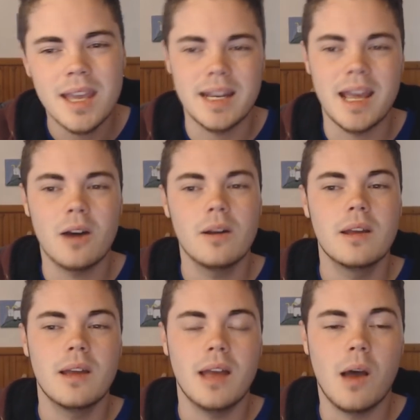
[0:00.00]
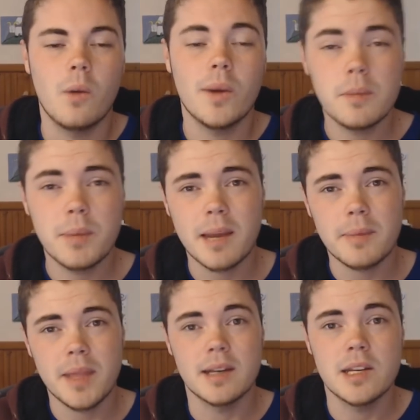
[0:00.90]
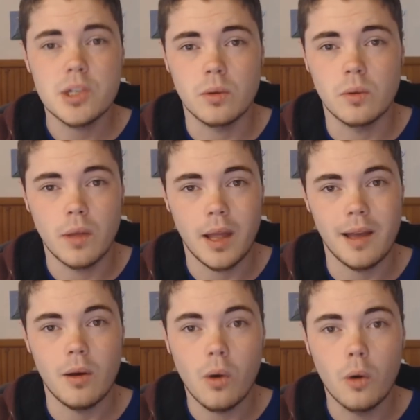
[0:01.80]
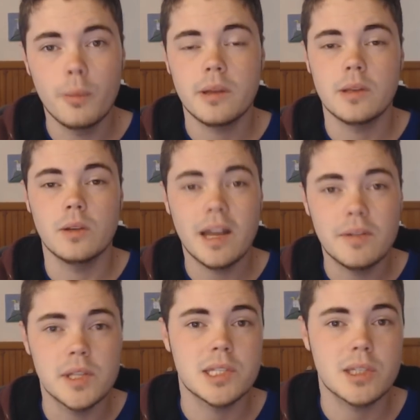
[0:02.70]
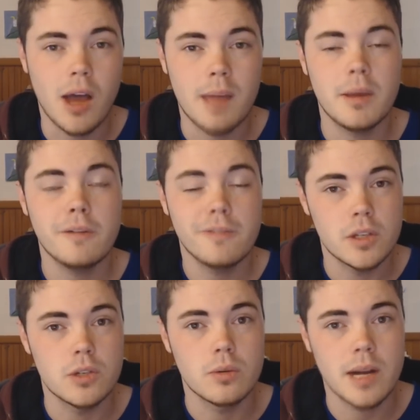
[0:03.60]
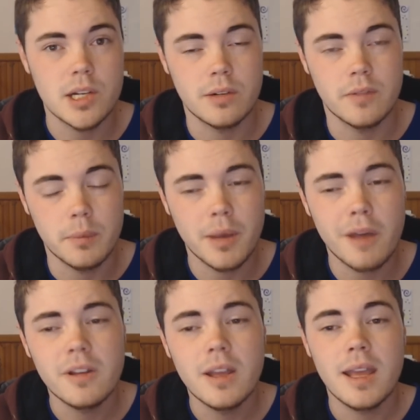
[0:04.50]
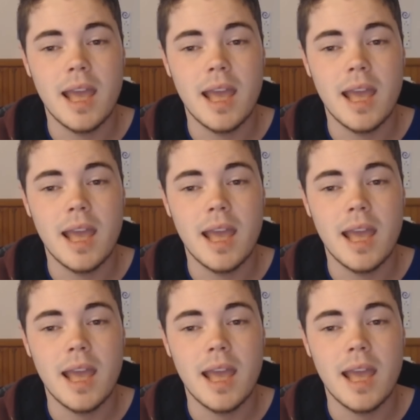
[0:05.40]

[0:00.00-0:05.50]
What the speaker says: Now, when you pick up that initial orb, you'll have this timer for the duration of the buff,